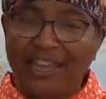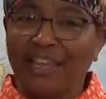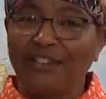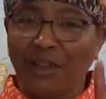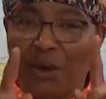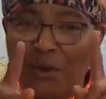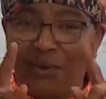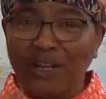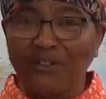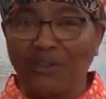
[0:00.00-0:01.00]
It's
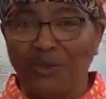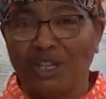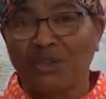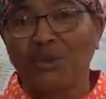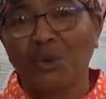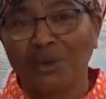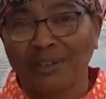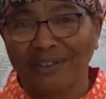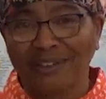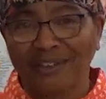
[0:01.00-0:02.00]
only to the
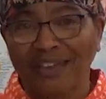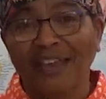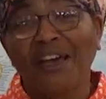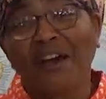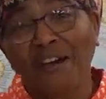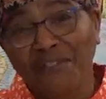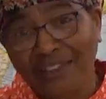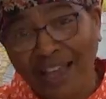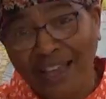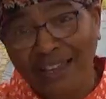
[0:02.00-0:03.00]
daughters of
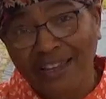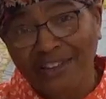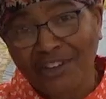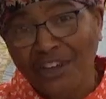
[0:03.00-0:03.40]
Zion.